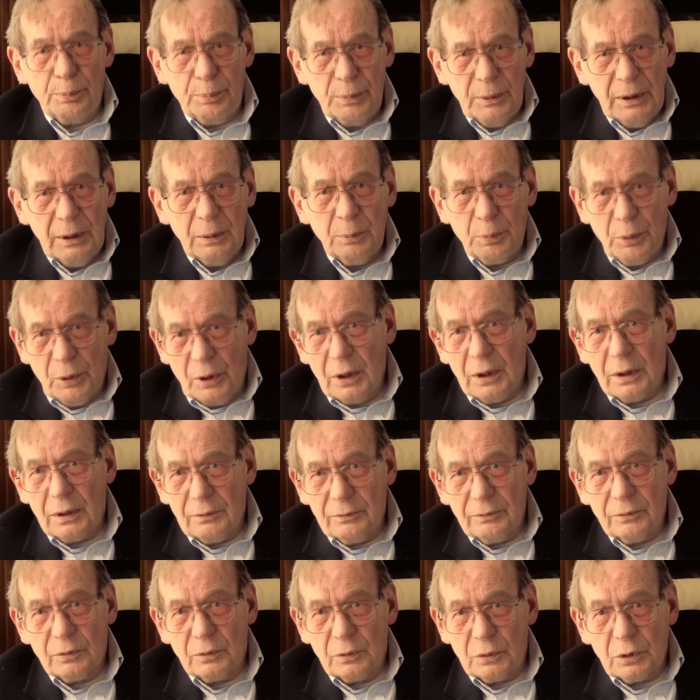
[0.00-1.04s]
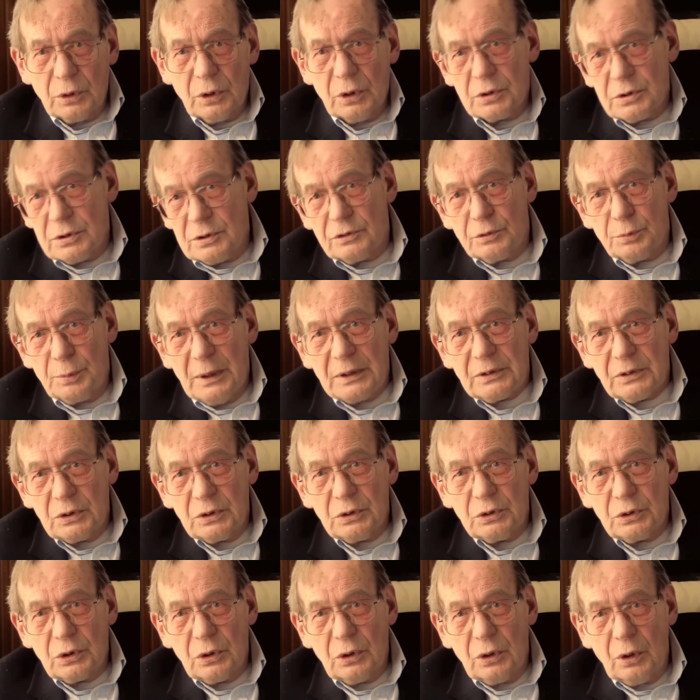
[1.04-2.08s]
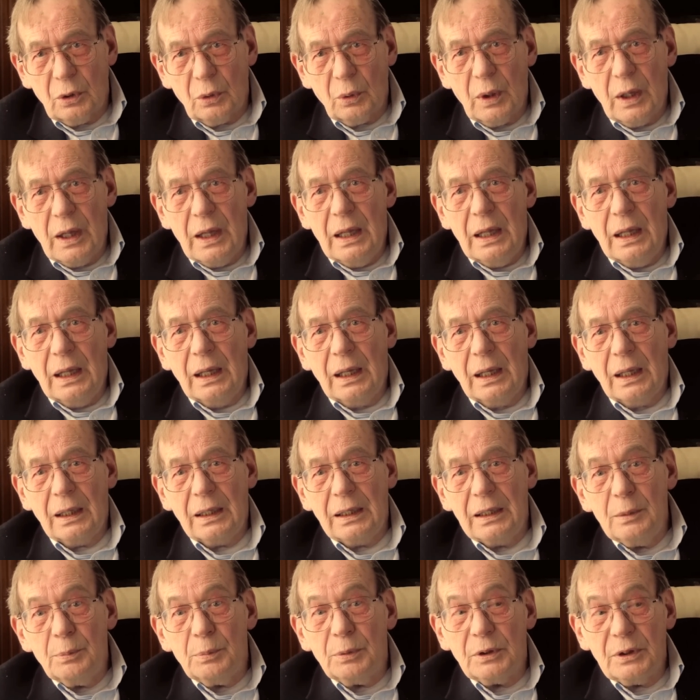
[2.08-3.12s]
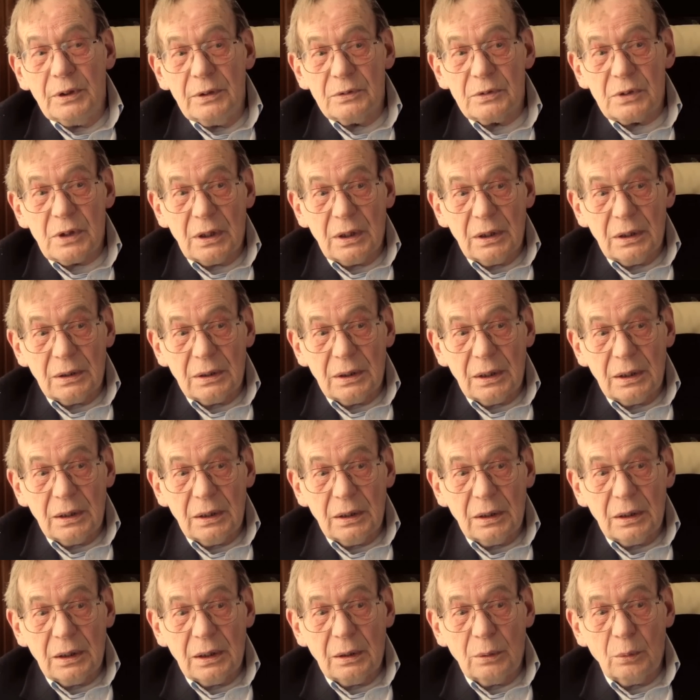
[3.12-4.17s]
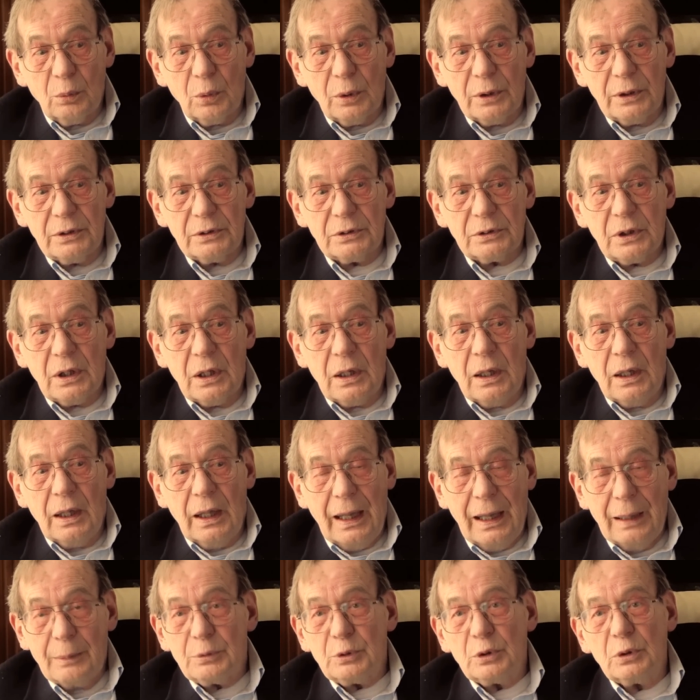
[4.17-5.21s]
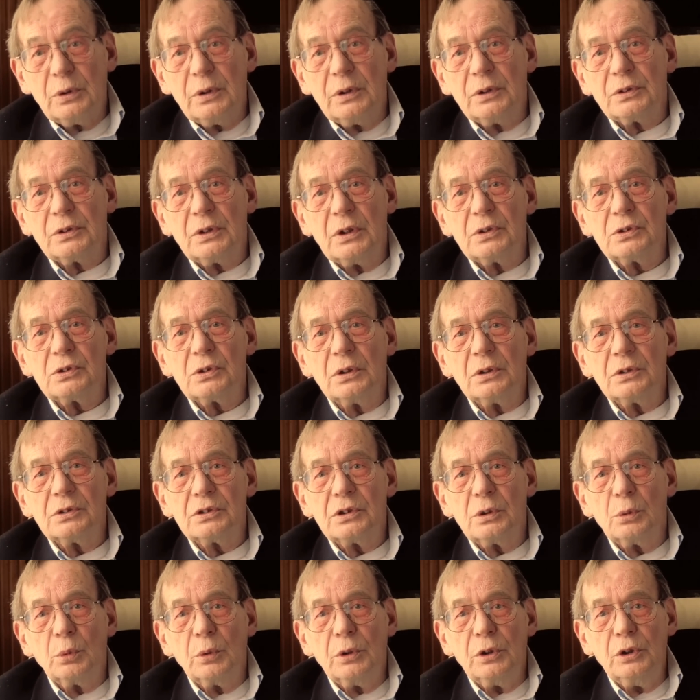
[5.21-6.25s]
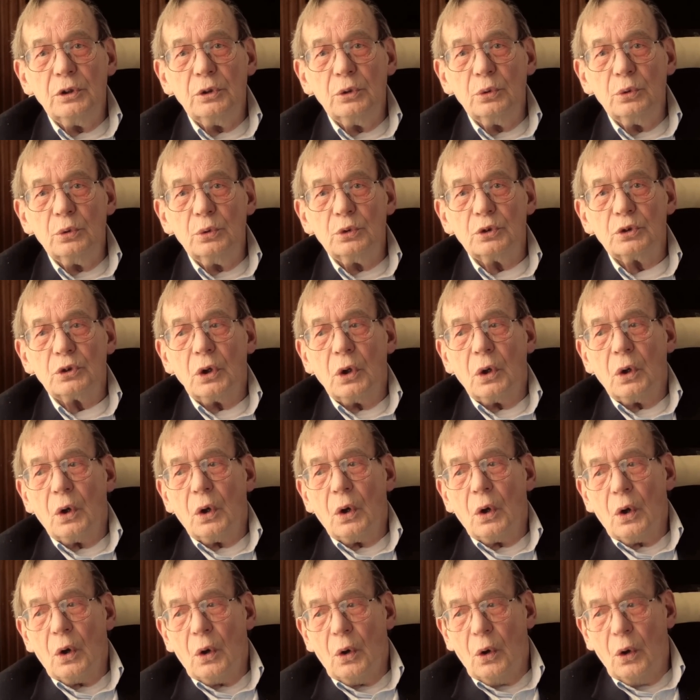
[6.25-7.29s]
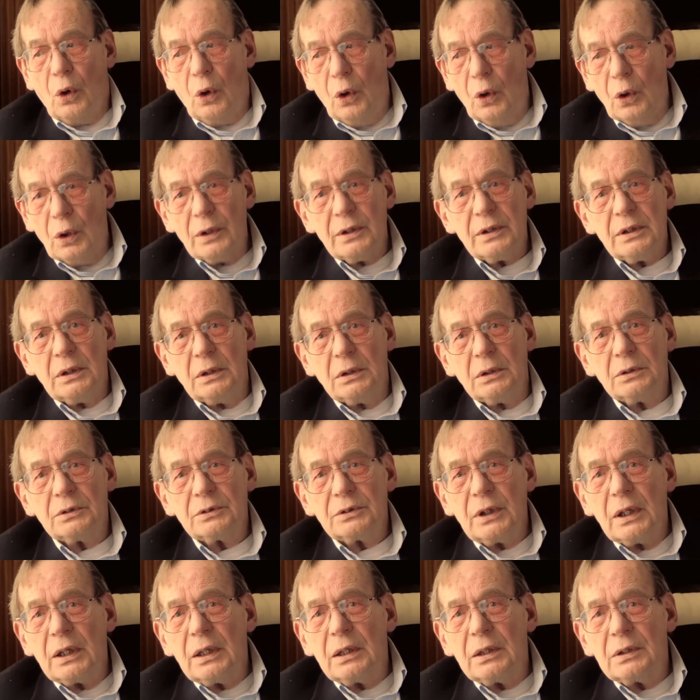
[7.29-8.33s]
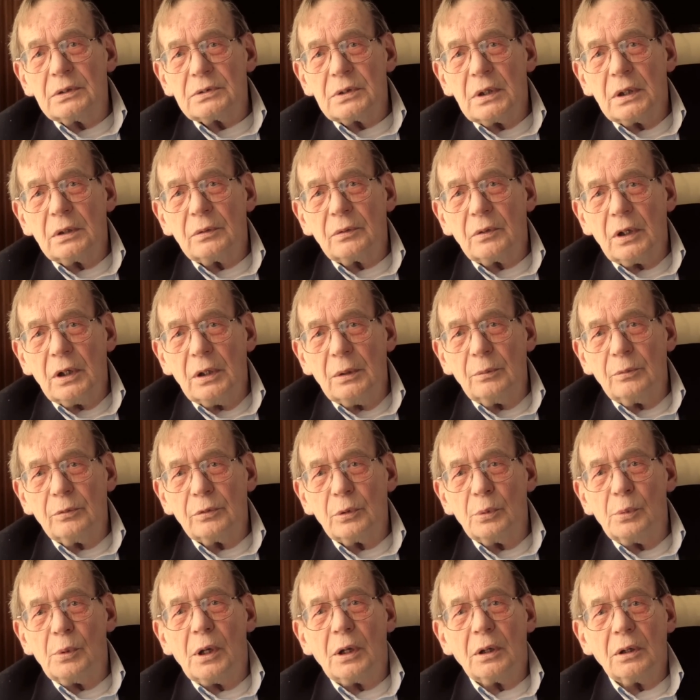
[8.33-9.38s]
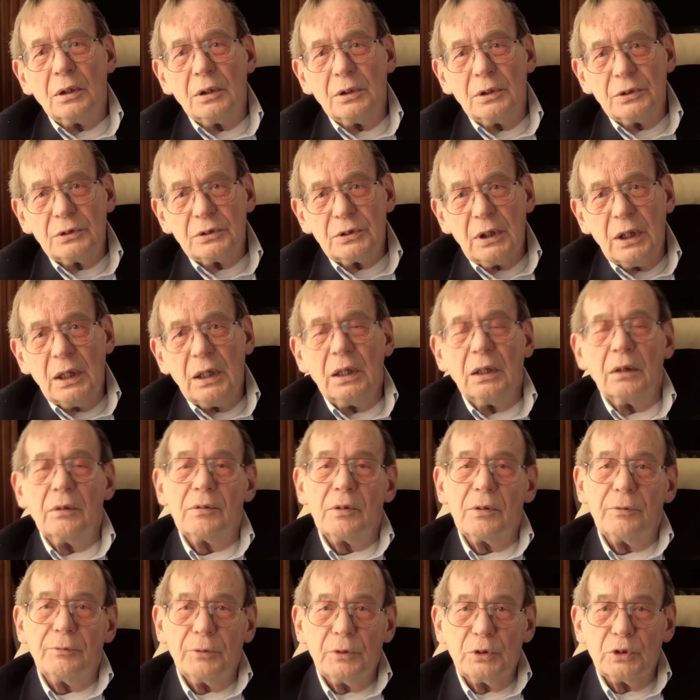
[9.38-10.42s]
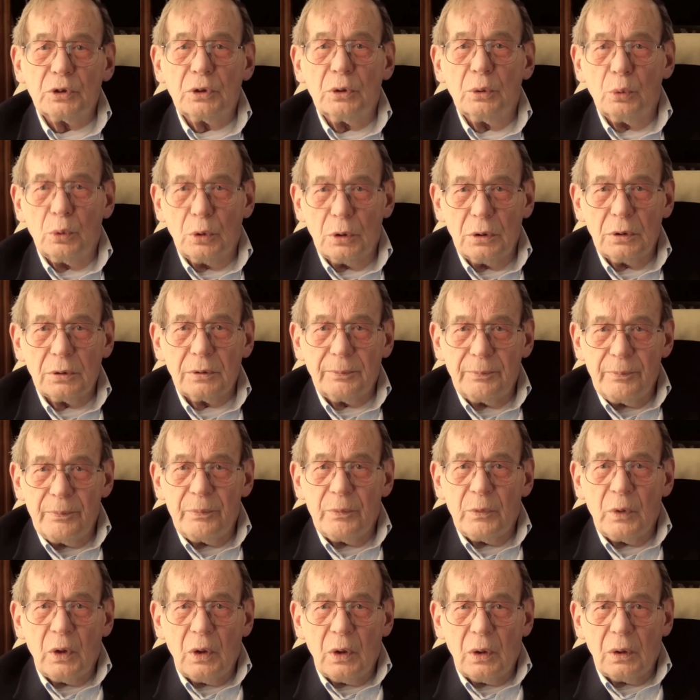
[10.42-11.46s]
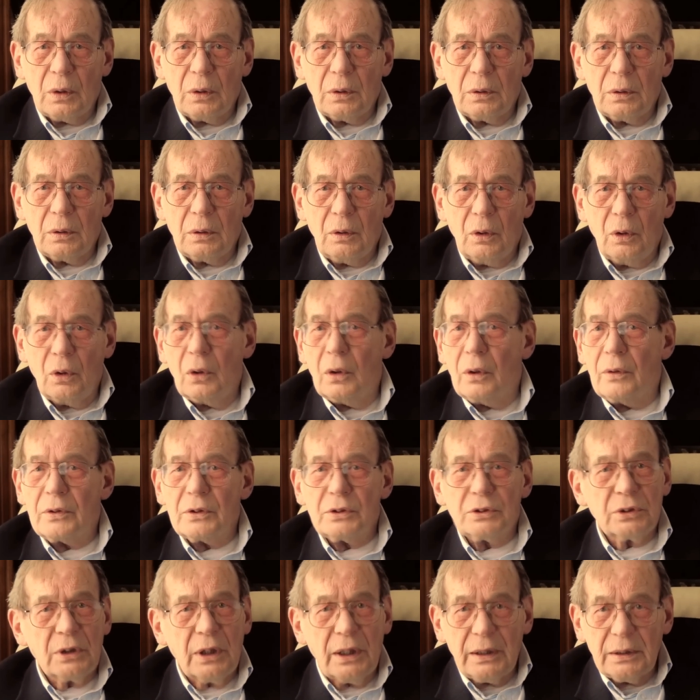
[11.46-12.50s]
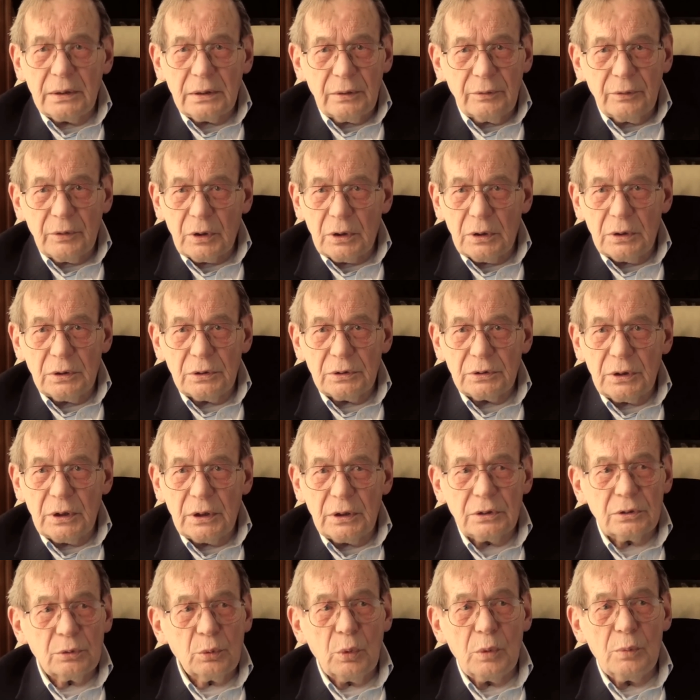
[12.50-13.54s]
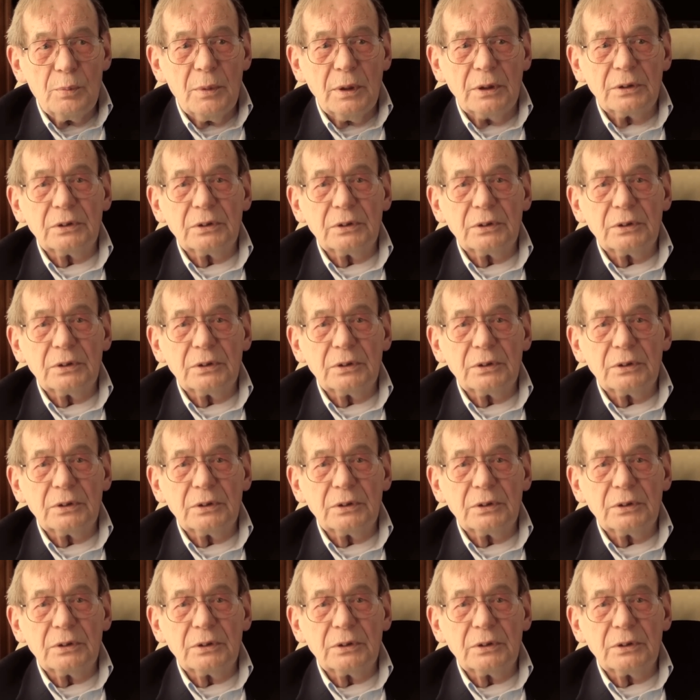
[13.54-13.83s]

big part of Kirch's message. You know, and he believes that what is absolutely essential is that we use all of the understandings that have come from our understanding of the physical world, all the scientific understandings. We